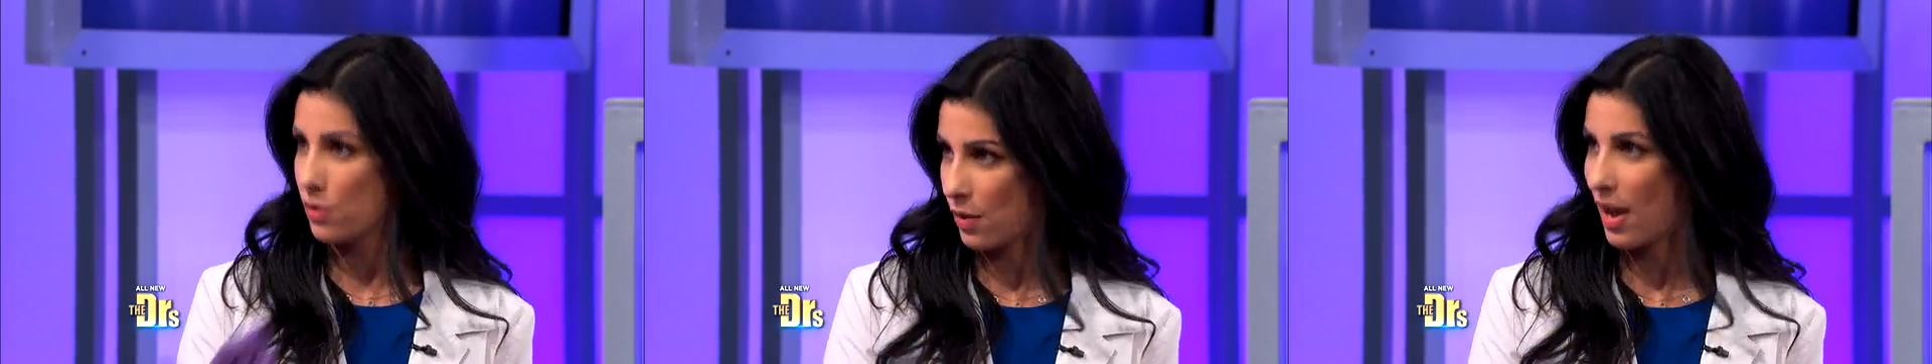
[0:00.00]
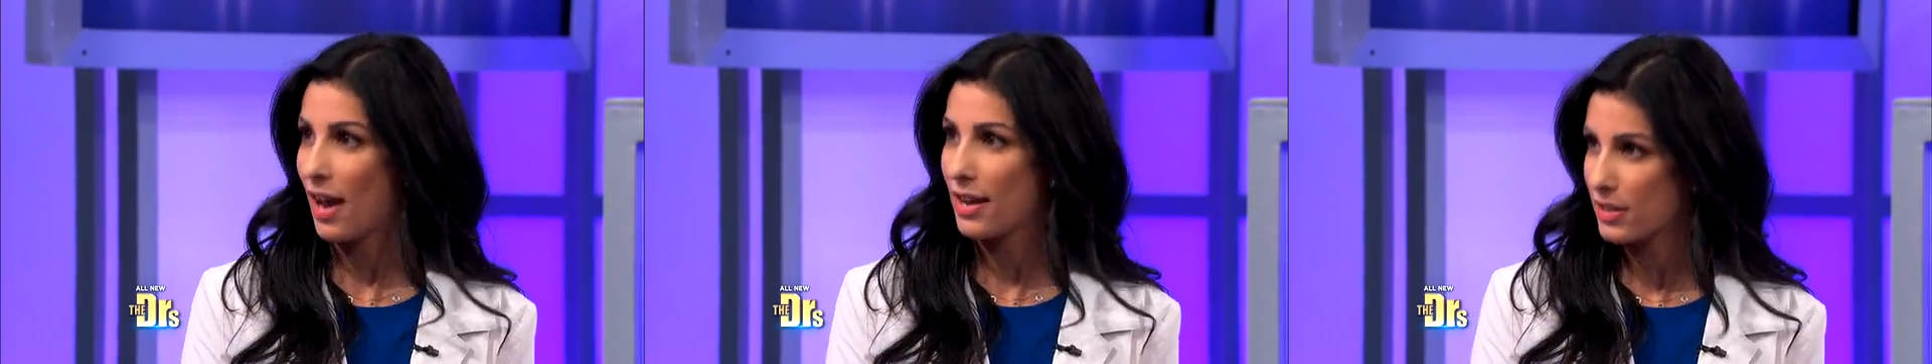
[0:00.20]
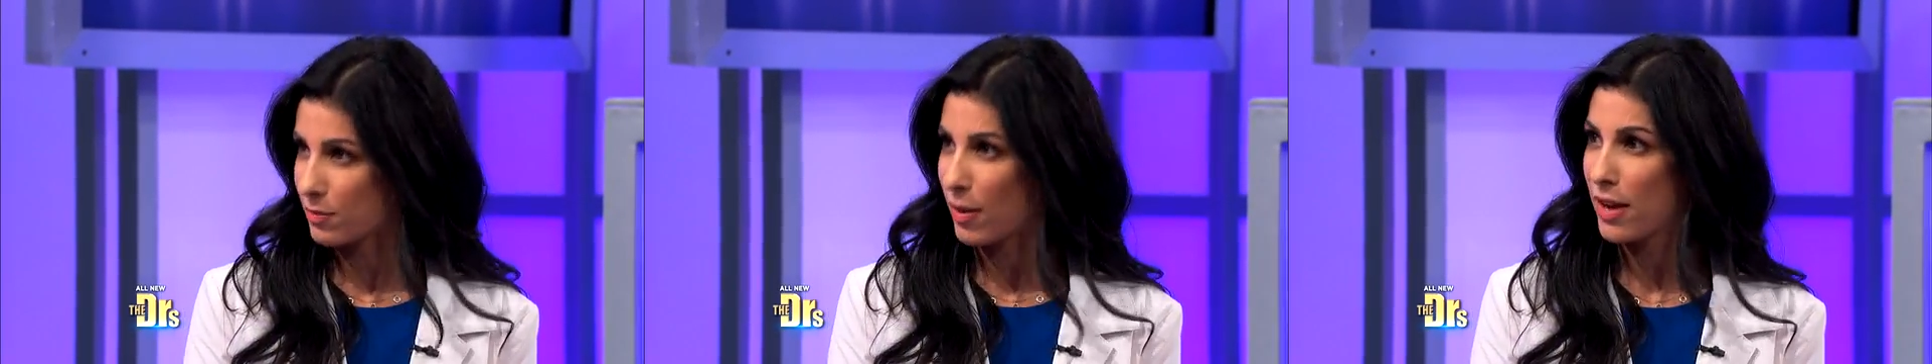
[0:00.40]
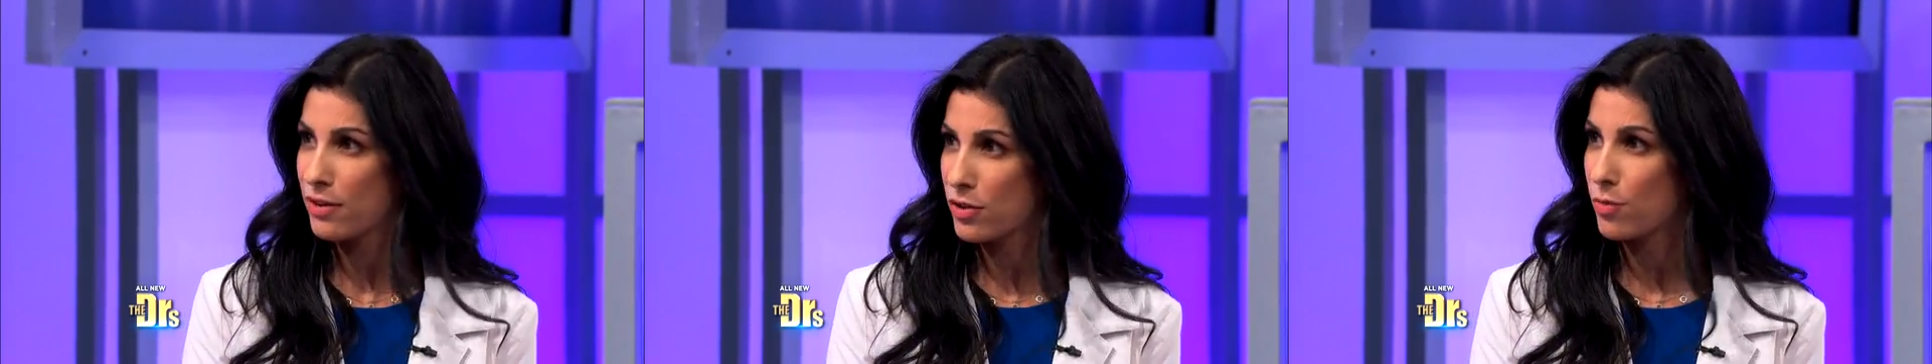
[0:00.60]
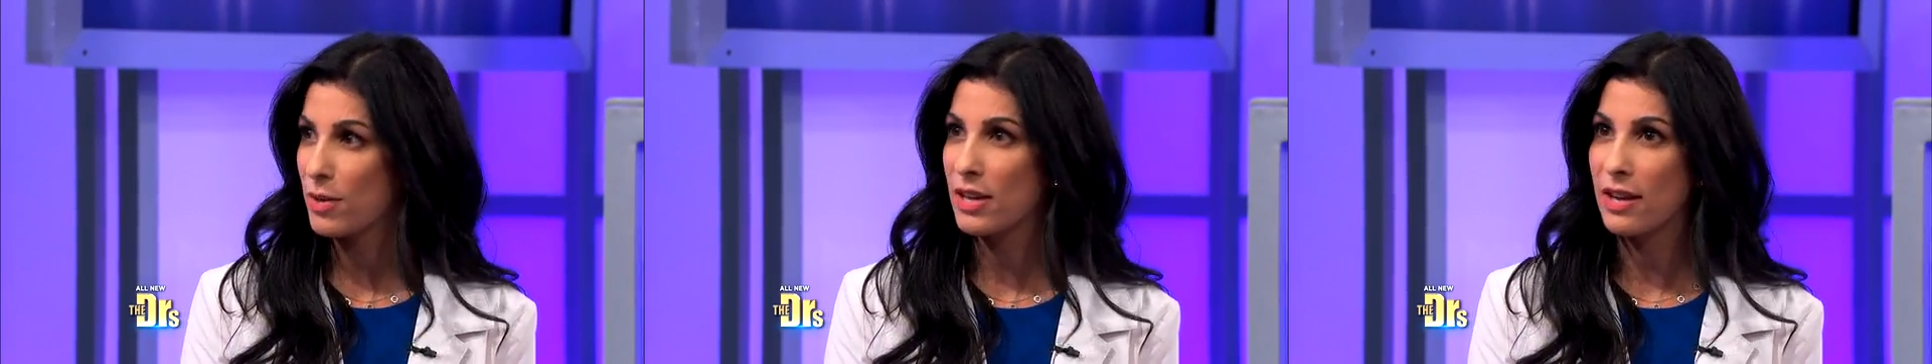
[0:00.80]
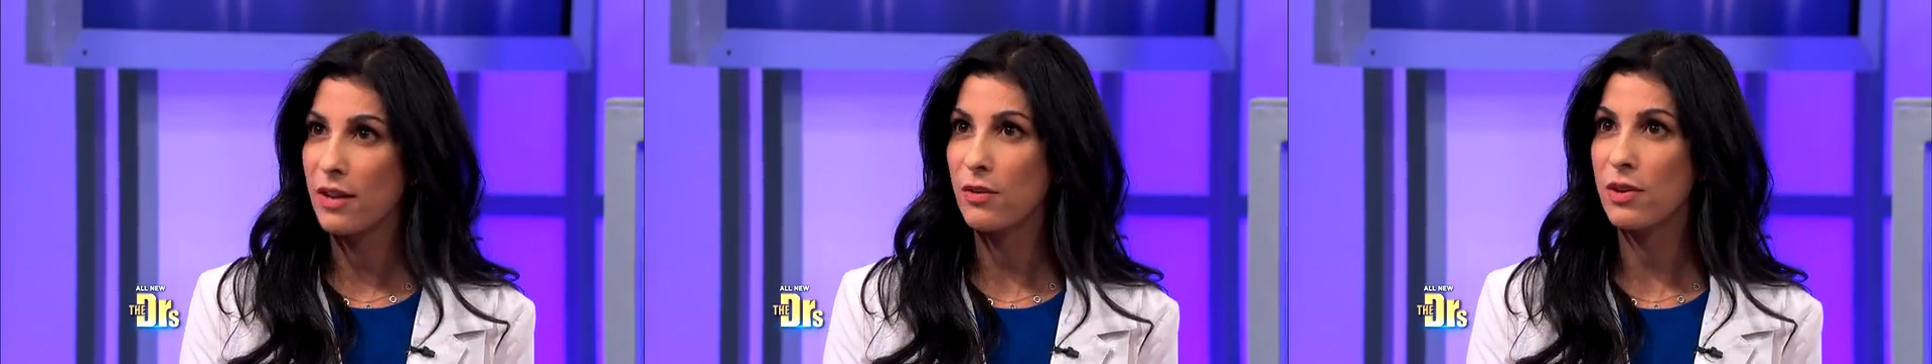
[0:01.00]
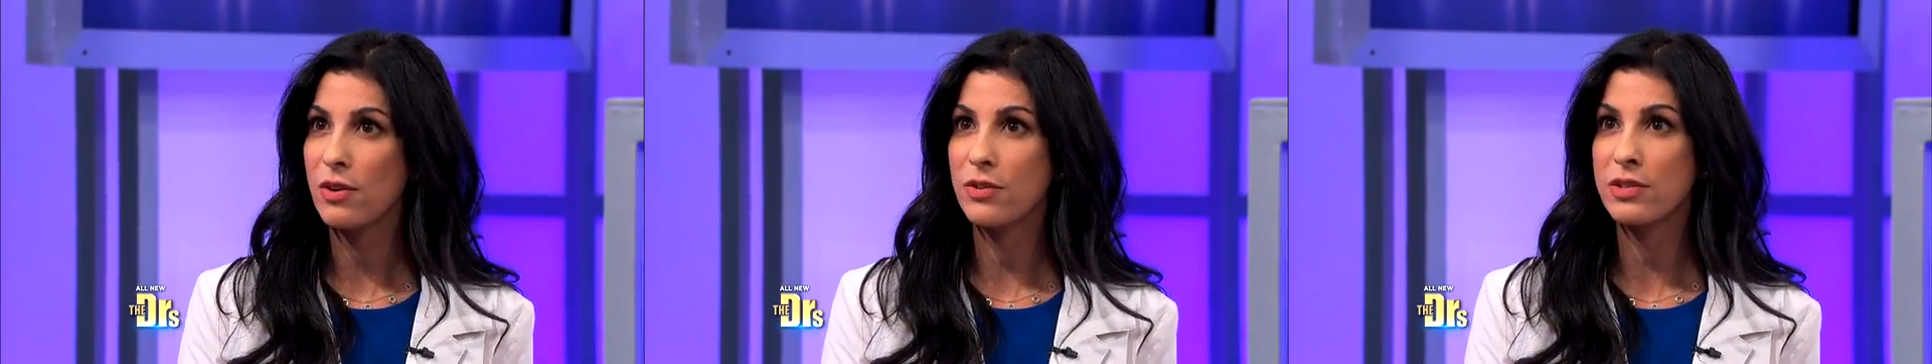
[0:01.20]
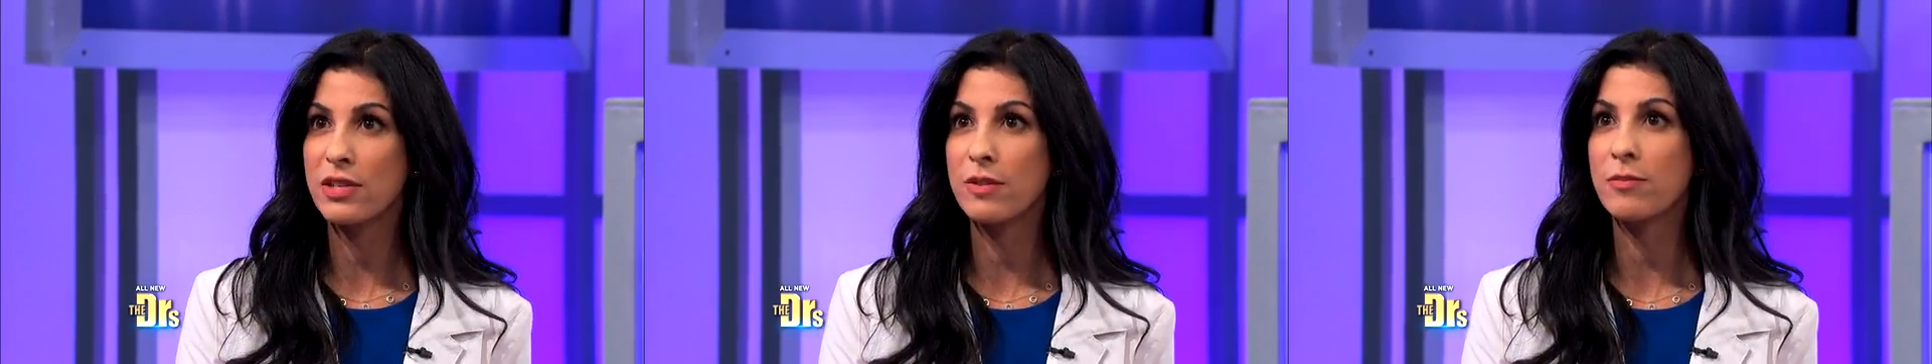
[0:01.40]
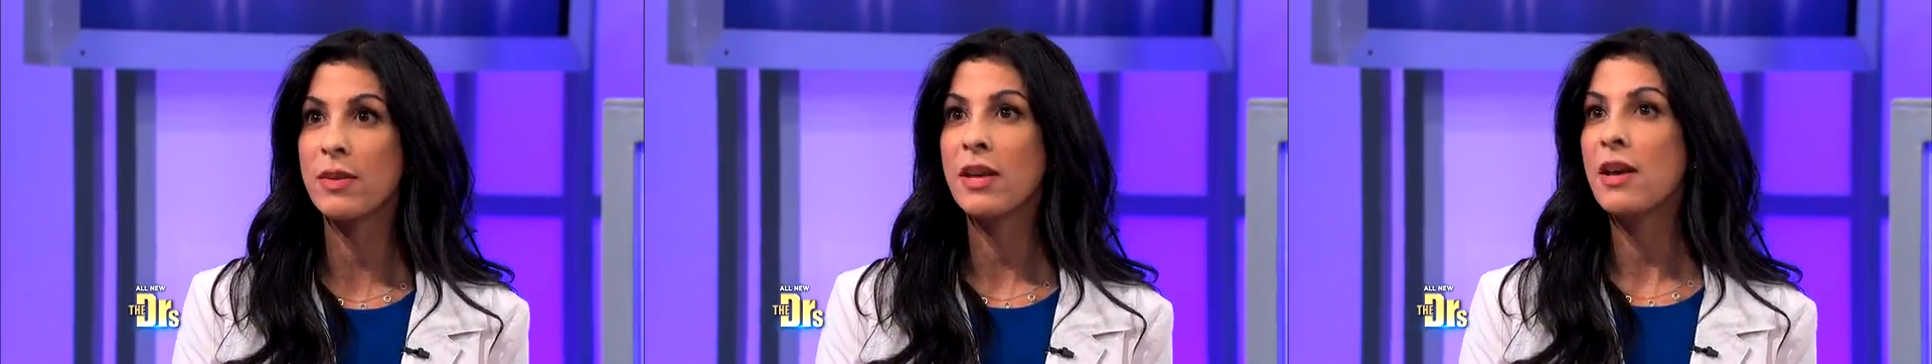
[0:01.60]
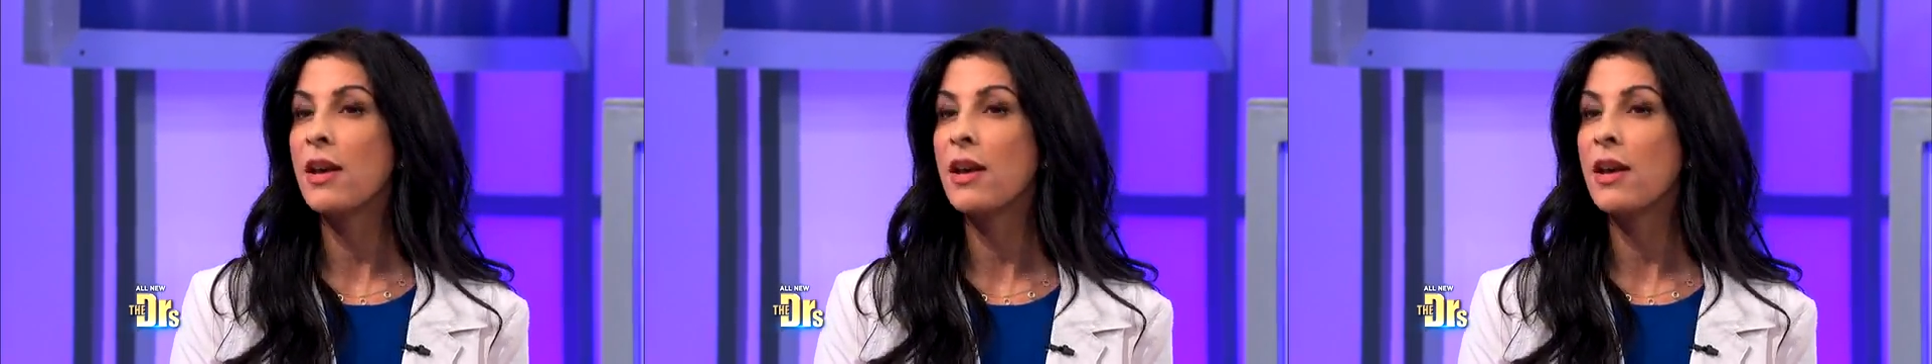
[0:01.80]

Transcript: who has pyoderma gangrenosum.